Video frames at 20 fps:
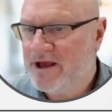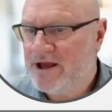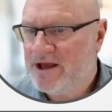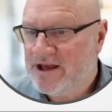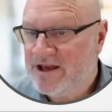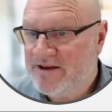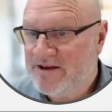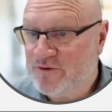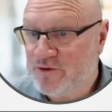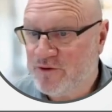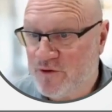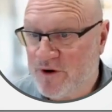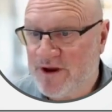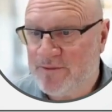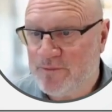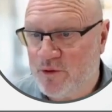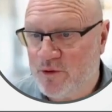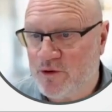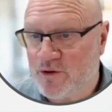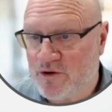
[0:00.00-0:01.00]
If you
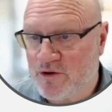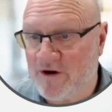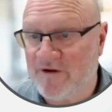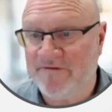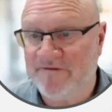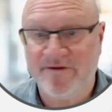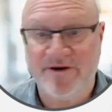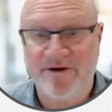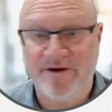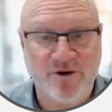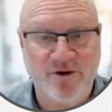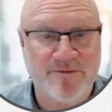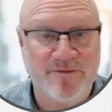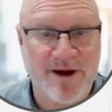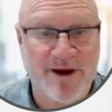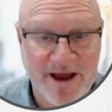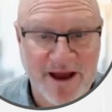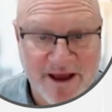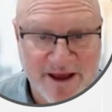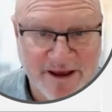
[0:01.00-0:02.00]
drink more coffee, you
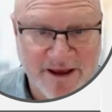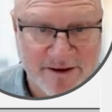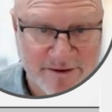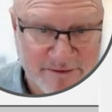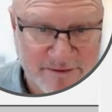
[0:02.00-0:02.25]
may,